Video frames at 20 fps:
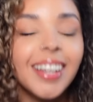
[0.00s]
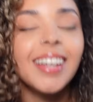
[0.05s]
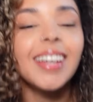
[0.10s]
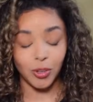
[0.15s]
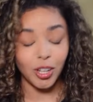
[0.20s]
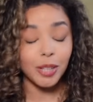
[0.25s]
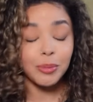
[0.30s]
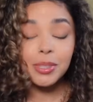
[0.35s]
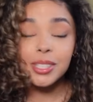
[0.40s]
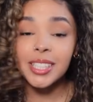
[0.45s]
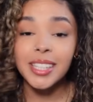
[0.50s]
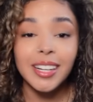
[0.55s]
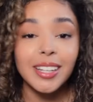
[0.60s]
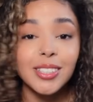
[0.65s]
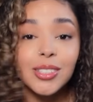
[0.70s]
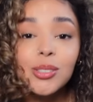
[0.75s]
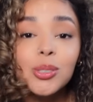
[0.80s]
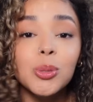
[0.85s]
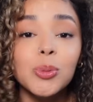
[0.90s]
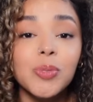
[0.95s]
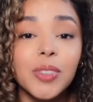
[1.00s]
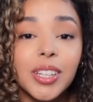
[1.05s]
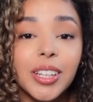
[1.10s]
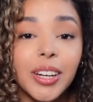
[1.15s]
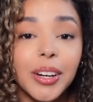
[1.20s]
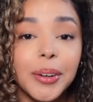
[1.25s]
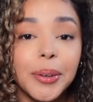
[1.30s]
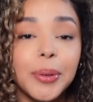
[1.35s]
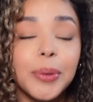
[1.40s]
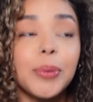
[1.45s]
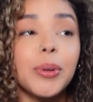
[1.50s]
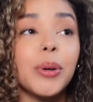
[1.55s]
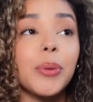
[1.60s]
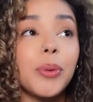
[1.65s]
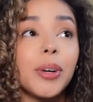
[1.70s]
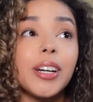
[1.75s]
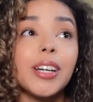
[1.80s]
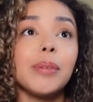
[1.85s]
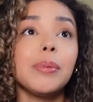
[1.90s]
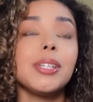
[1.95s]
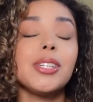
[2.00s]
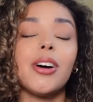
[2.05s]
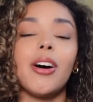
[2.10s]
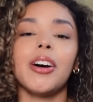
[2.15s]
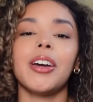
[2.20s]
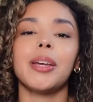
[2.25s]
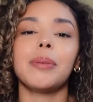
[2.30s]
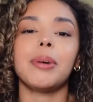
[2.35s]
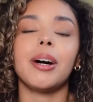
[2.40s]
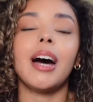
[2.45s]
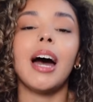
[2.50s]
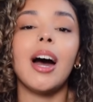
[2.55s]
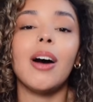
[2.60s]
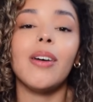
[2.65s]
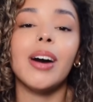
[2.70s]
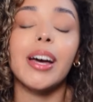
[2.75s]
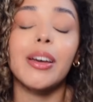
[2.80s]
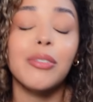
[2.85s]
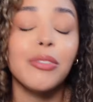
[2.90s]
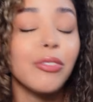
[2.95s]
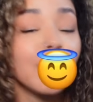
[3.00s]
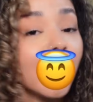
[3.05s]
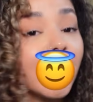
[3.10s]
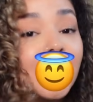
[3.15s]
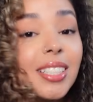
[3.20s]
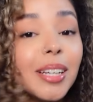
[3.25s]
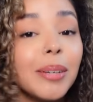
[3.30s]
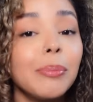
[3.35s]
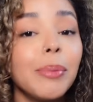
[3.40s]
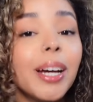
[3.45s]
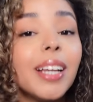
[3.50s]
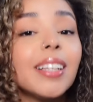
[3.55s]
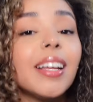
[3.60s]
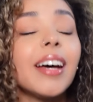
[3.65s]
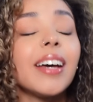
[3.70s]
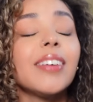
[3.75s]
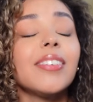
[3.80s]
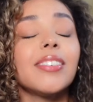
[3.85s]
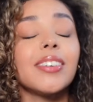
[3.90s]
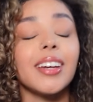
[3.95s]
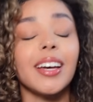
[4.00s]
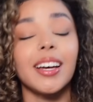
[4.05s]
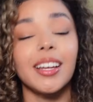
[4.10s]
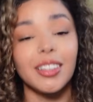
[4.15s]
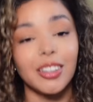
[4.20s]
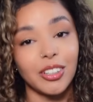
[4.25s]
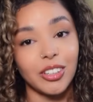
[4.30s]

Welcome to today's YouTube video where we're gonna be talking about how I f***ed up my life at